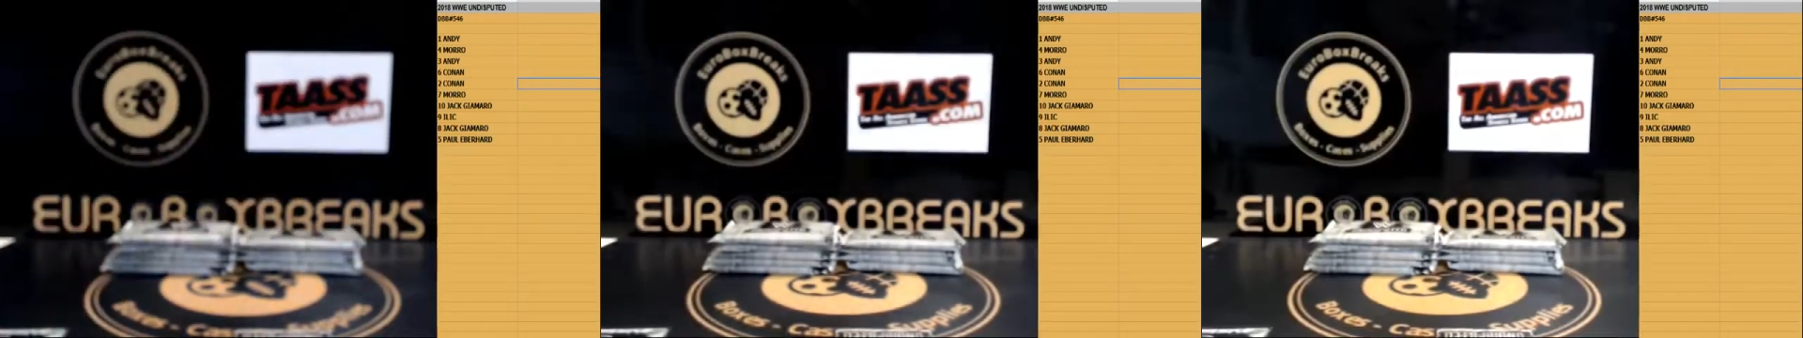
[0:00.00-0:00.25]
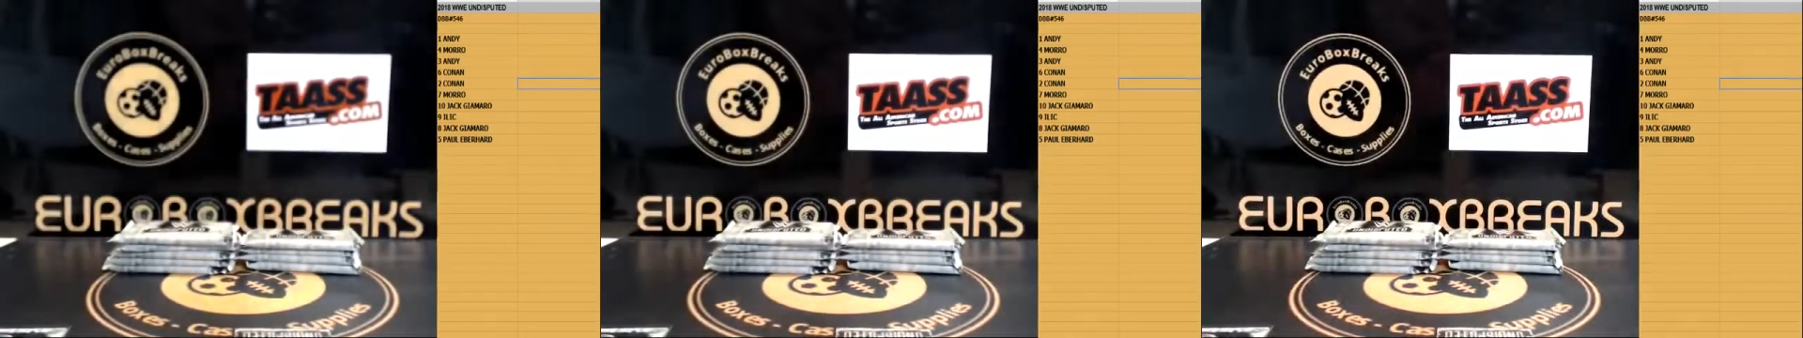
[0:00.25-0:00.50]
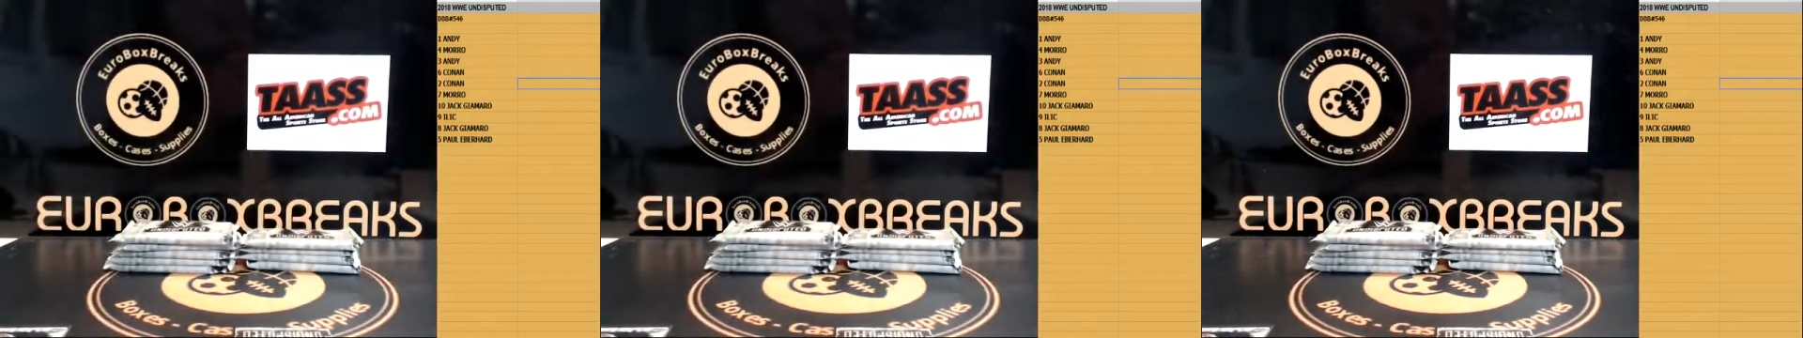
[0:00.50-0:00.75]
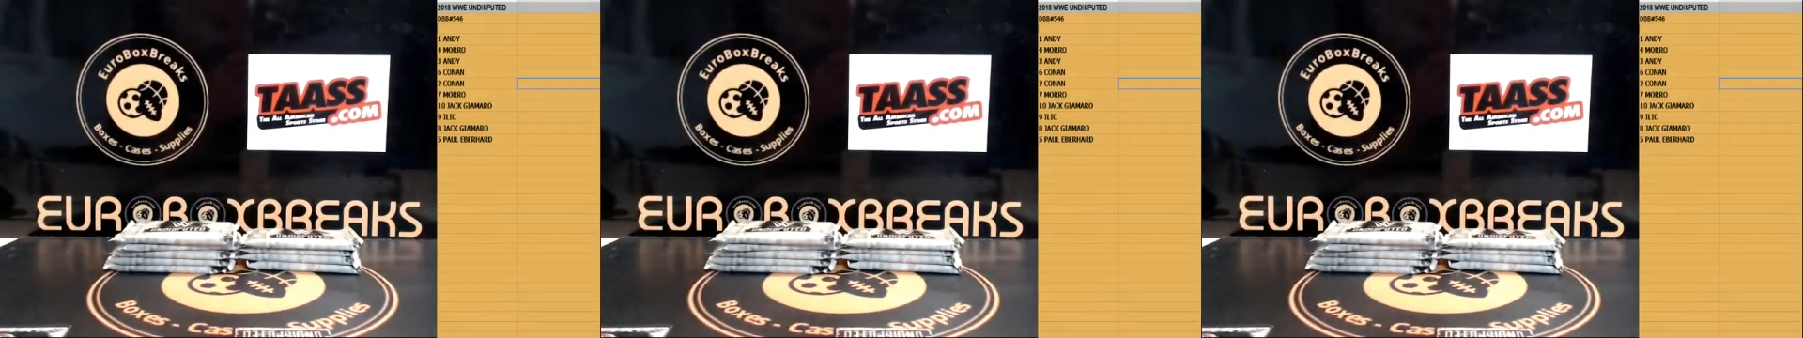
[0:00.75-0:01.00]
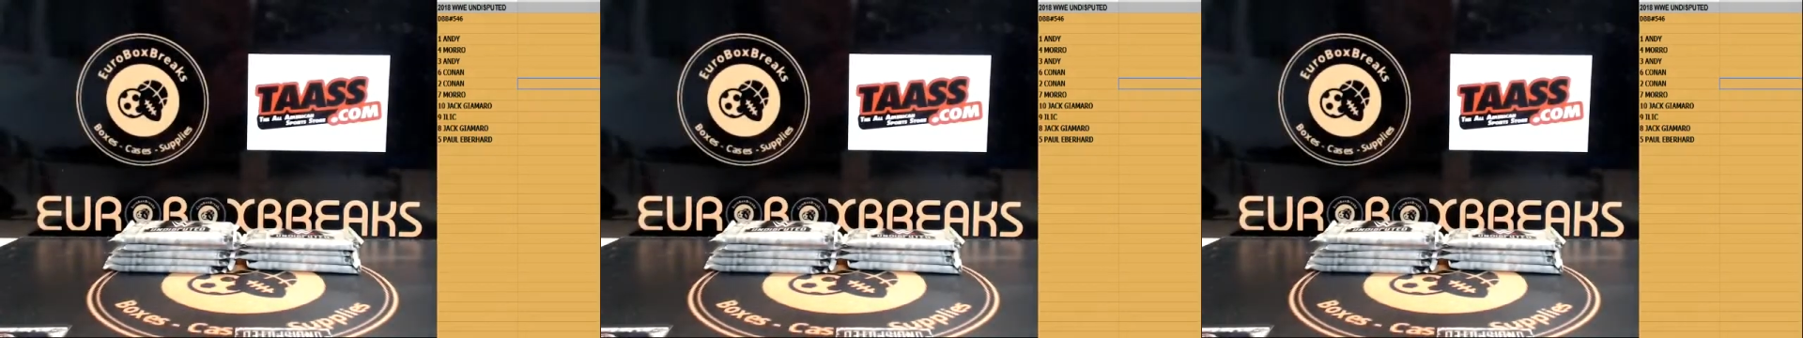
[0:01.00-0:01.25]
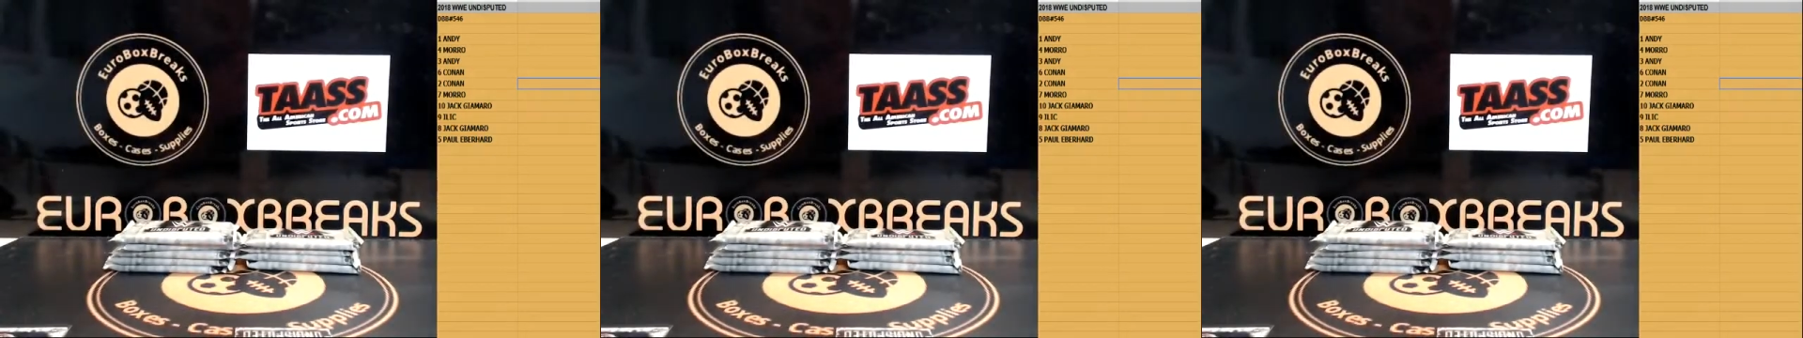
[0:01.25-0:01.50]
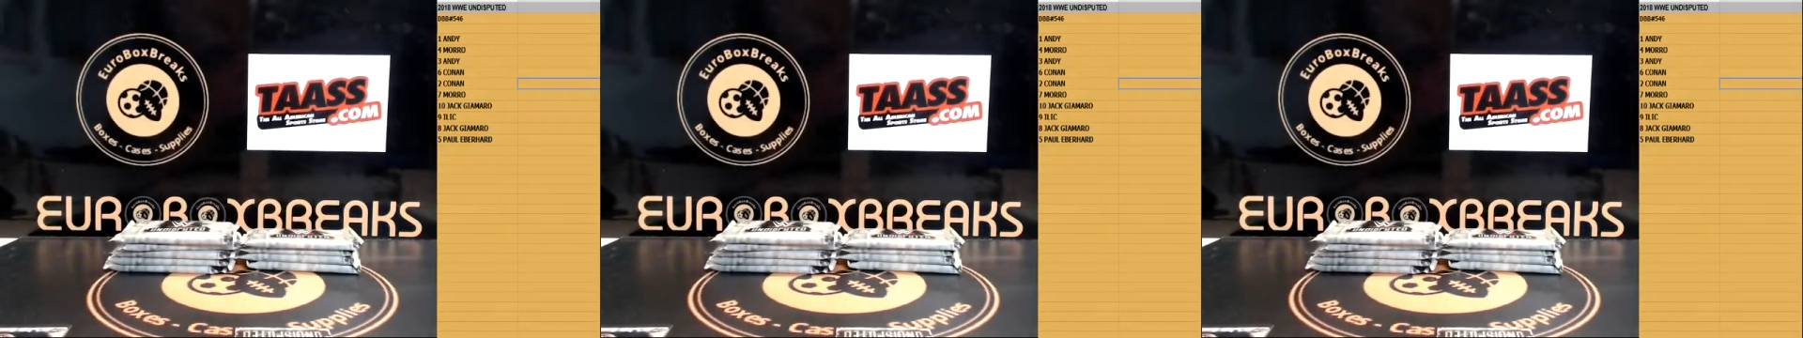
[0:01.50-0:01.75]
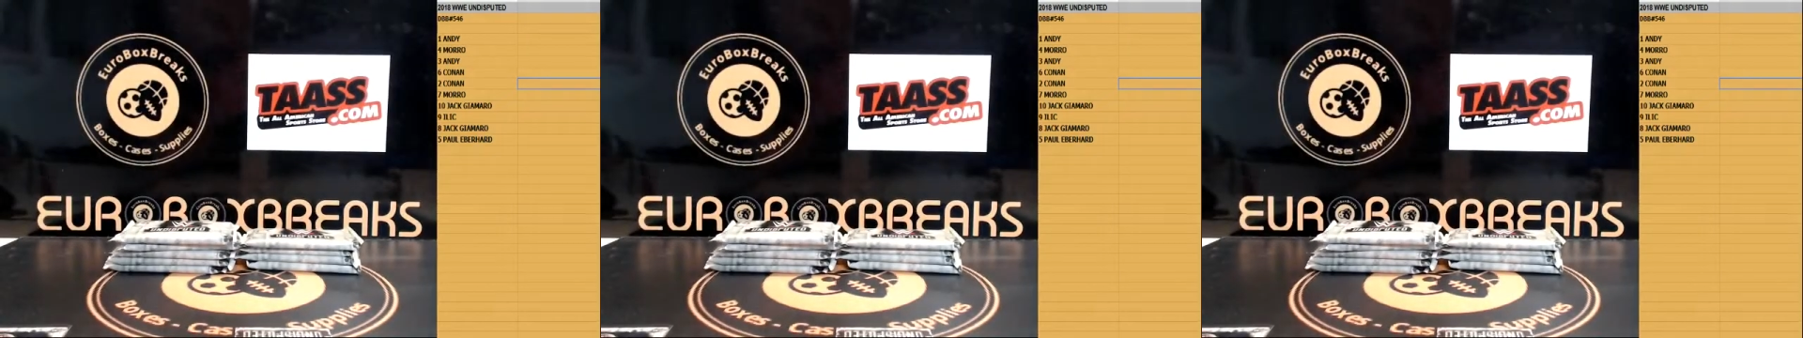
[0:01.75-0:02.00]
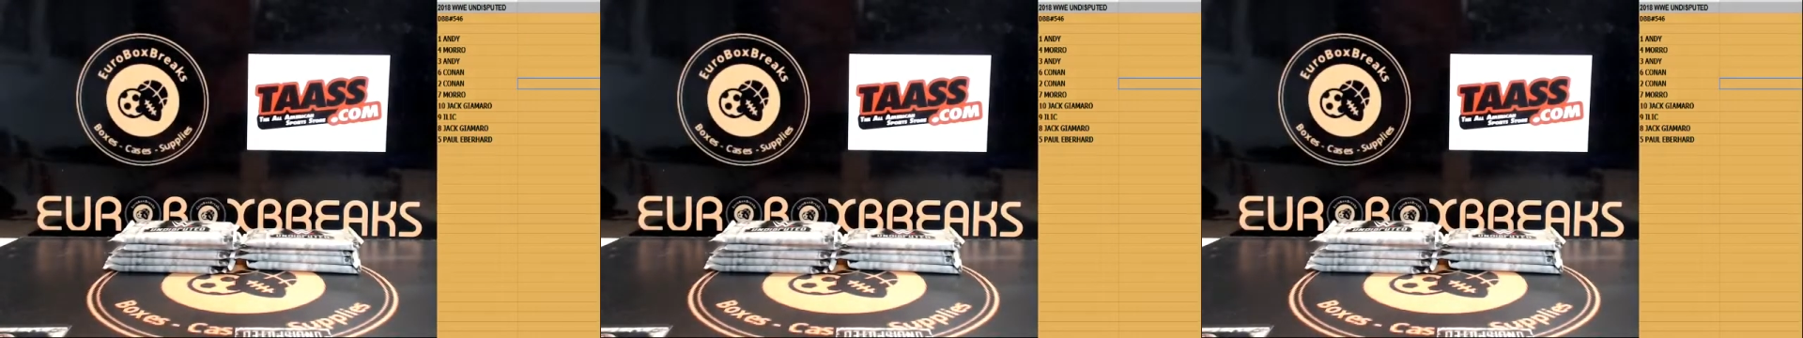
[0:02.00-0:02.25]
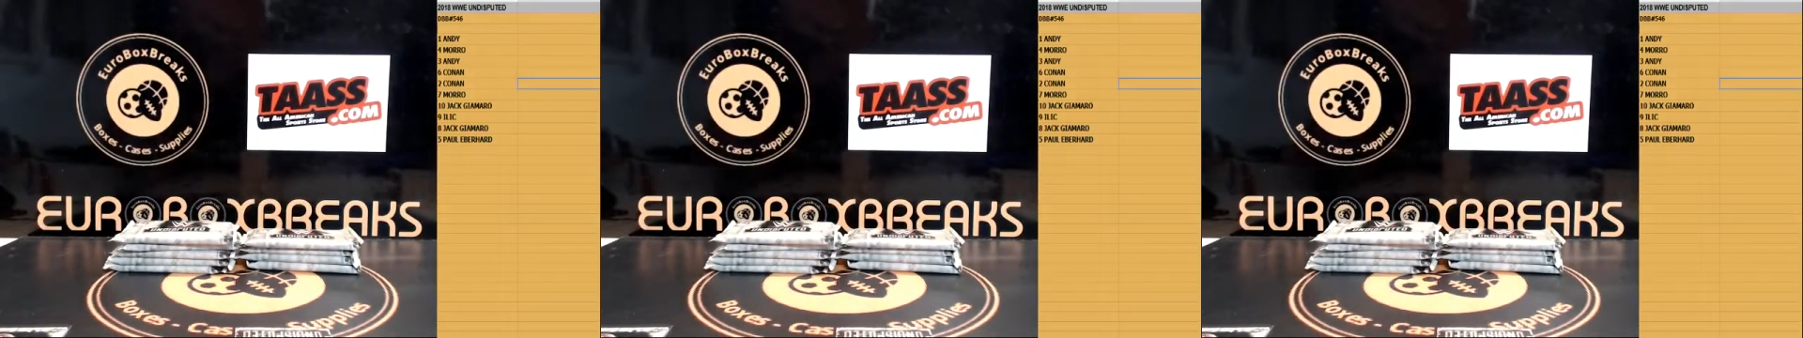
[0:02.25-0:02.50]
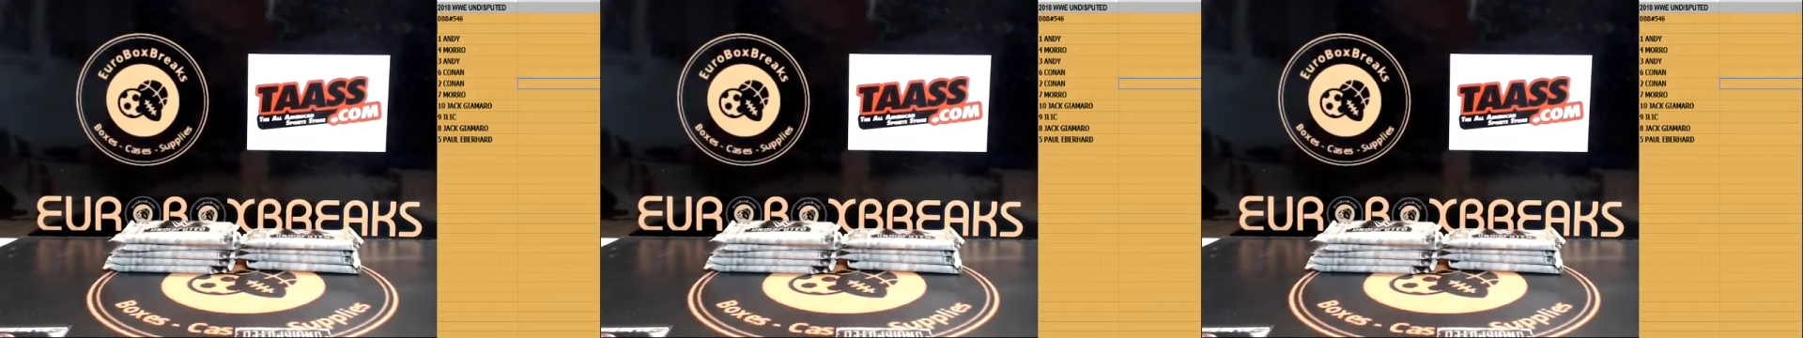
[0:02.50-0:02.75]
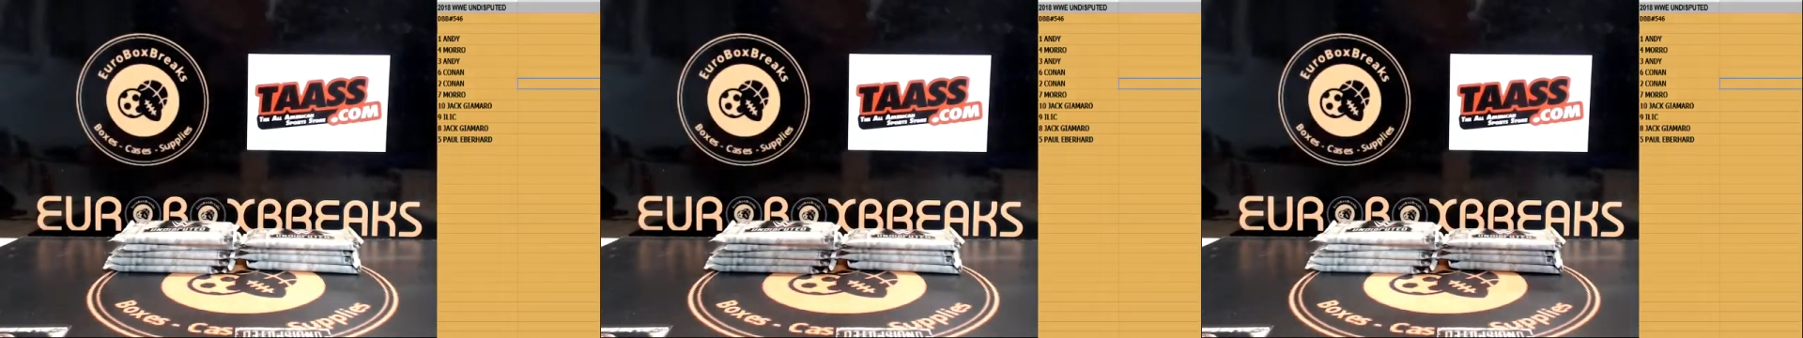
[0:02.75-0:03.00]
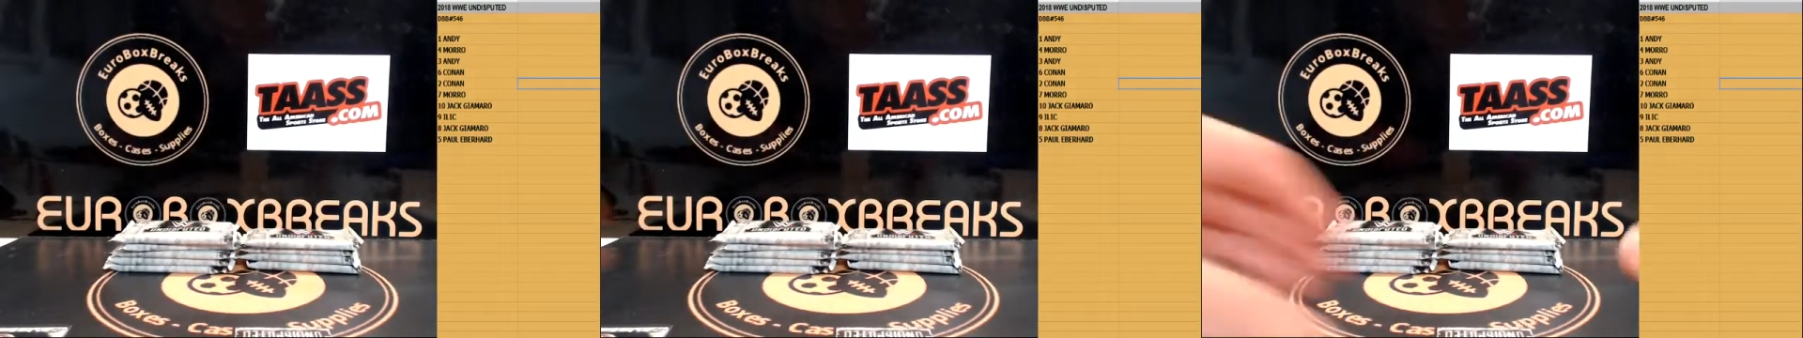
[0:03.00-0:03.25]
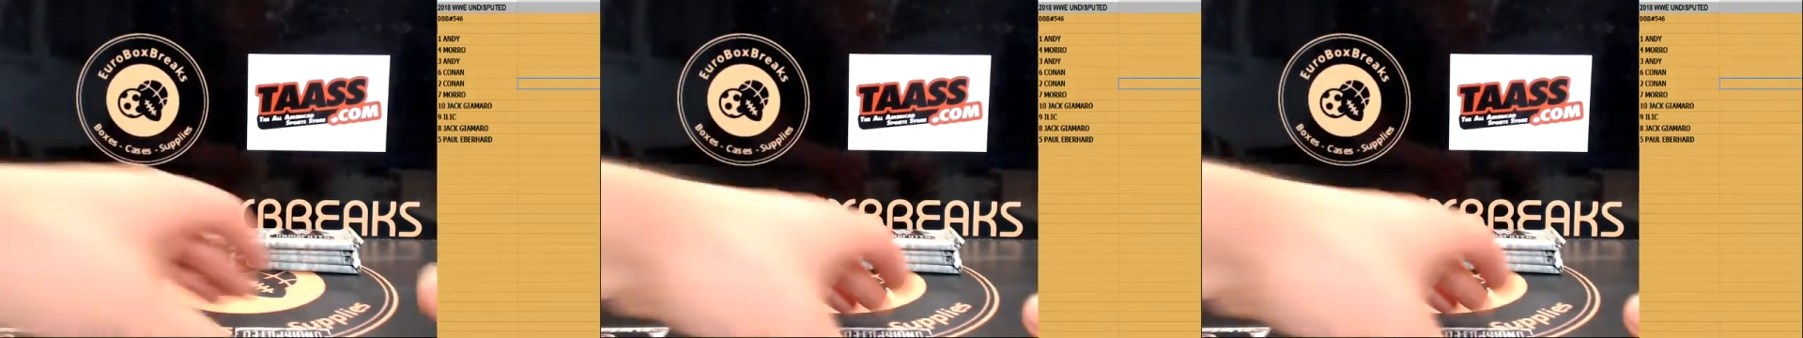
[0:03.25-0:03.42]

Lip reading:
Nobody's mouth can be seen.